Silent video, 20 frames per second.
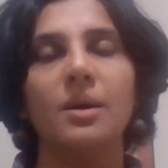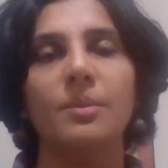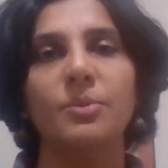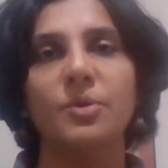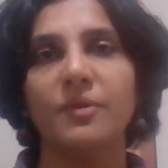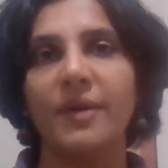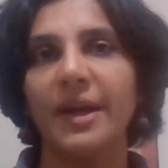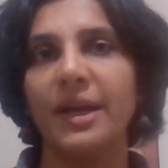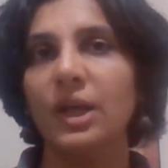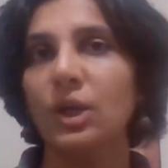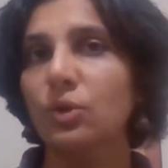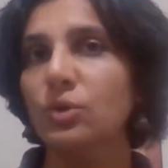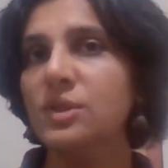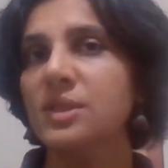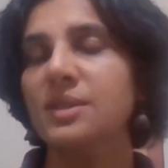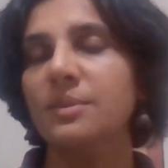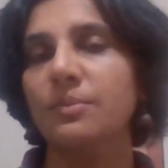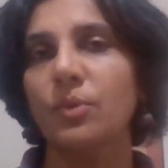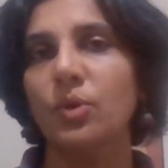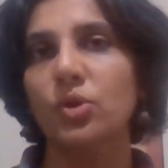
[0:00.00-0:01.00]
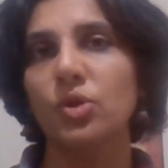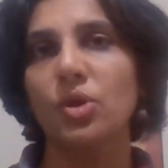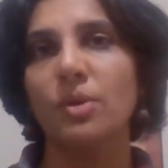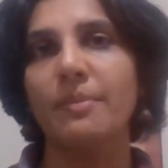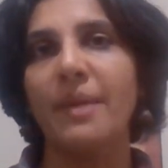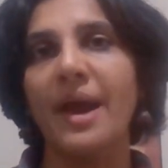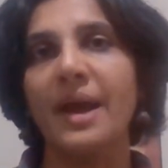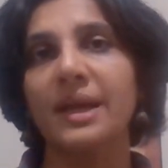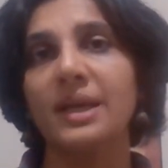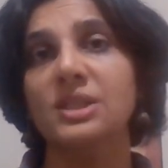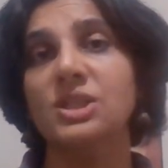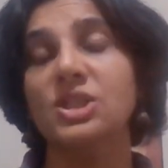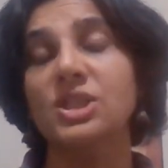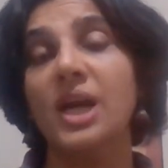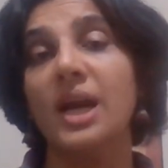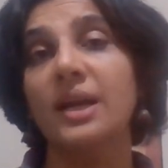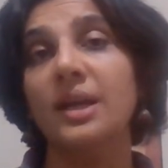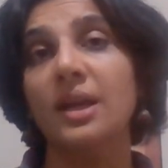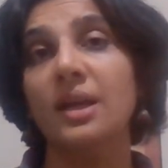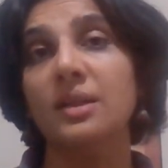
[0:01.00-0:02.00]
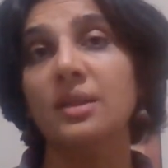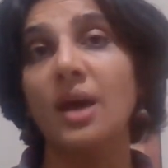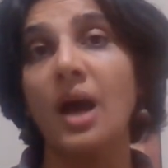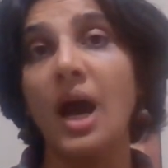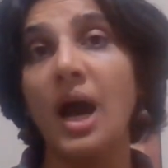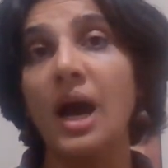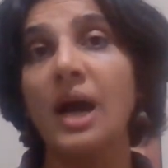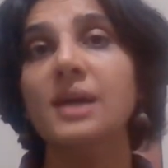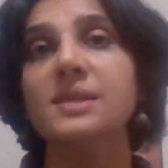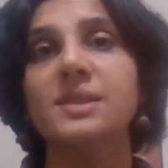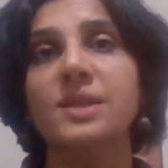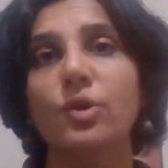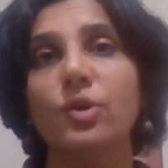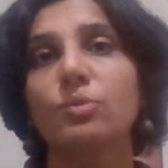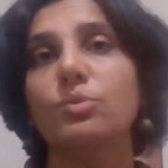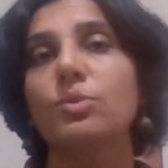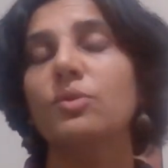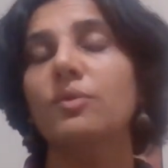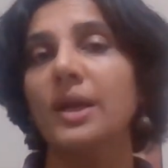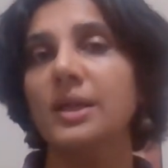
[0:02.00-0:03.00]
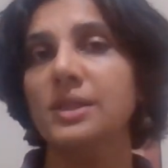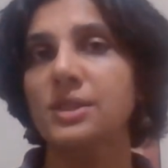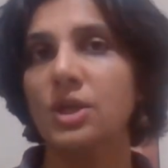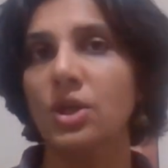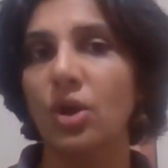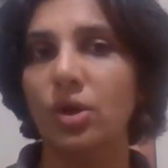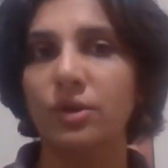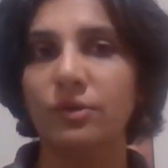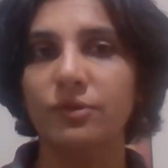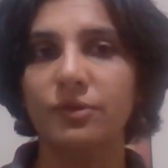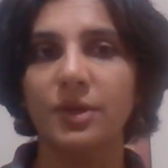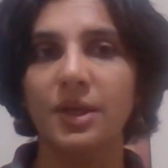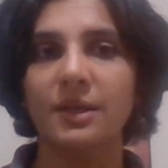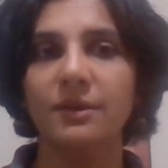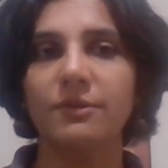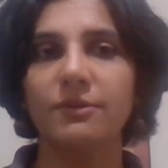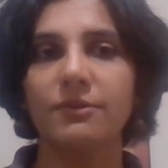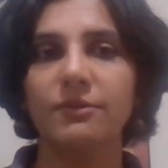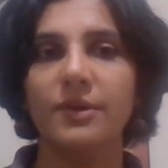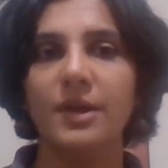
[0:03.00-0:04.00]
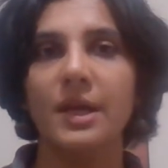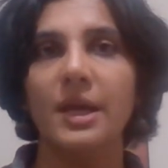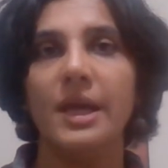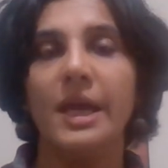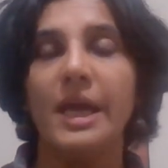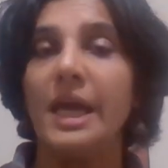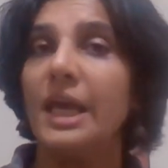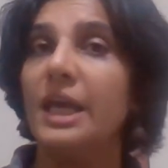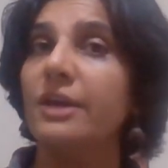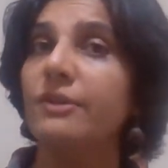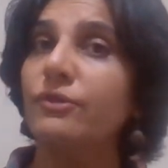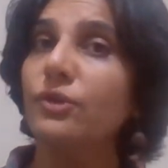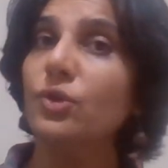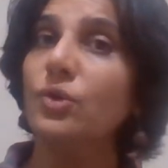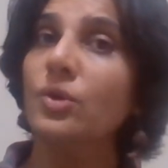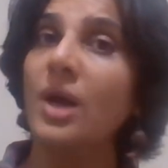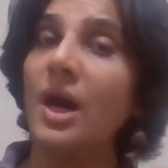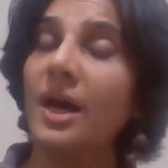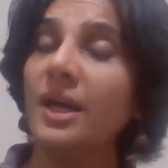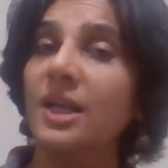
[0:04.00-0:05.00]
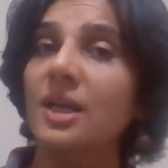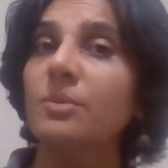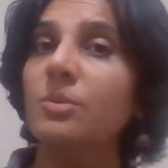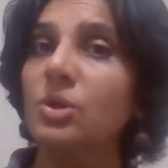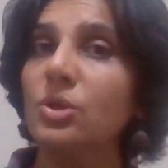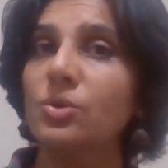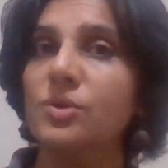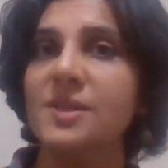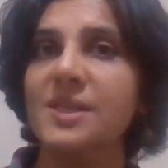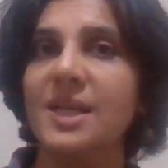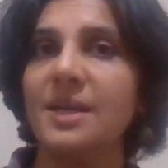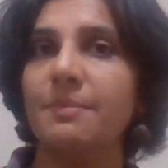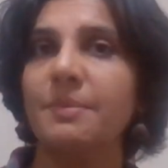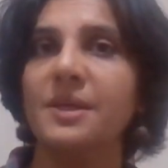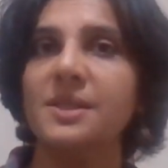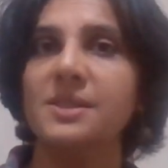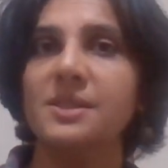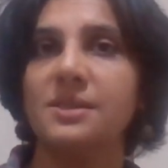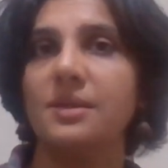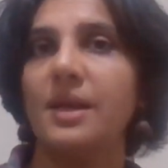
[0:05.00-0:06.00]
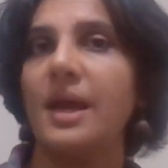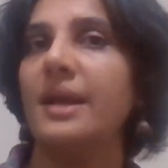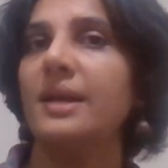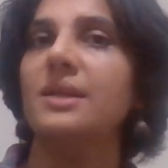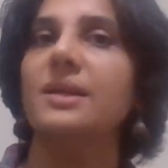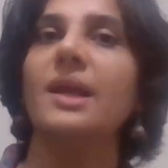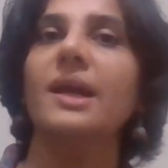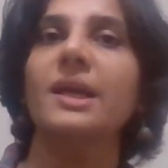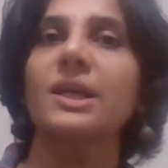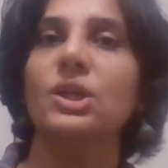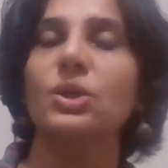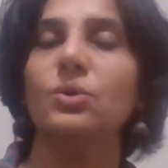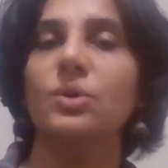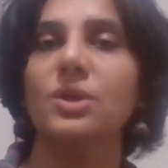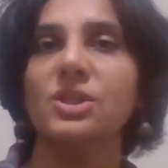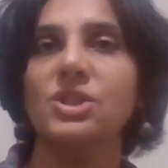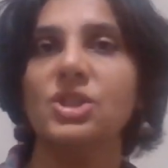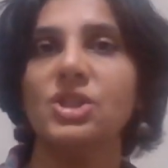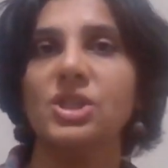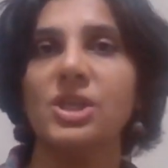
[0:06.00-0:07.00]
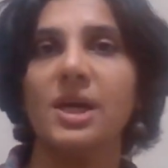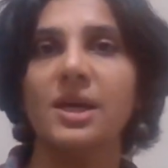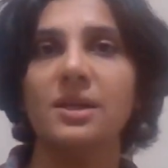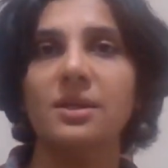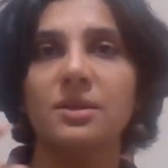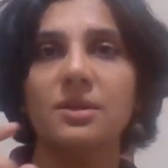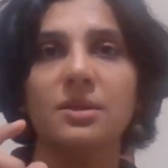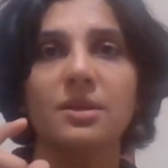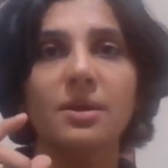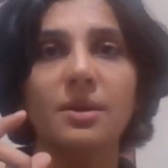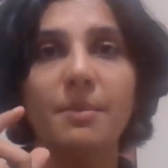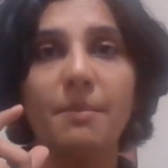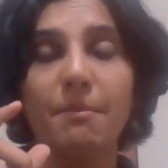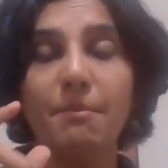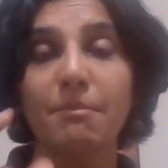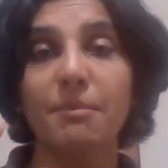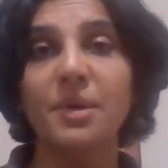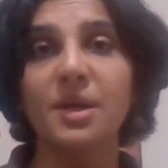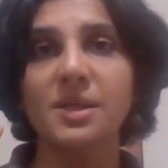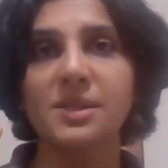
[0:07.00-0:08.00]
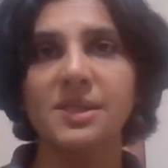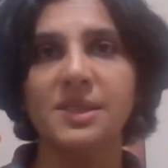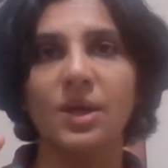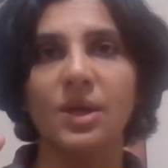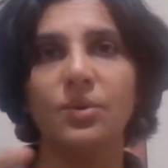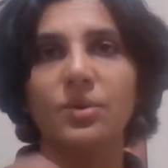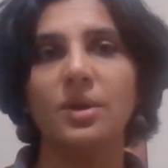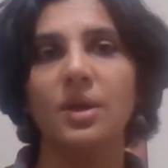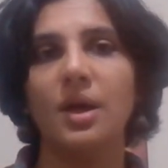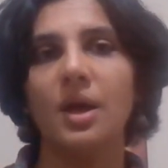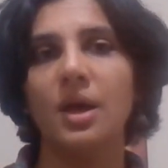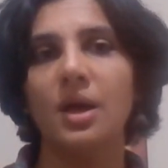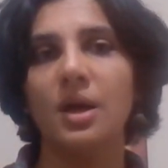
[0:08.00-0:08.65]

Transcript: providing good support to your back, and chanting the ah sound provides a lot of relief. If you're unable to sleep at night, you can chant the ma sound,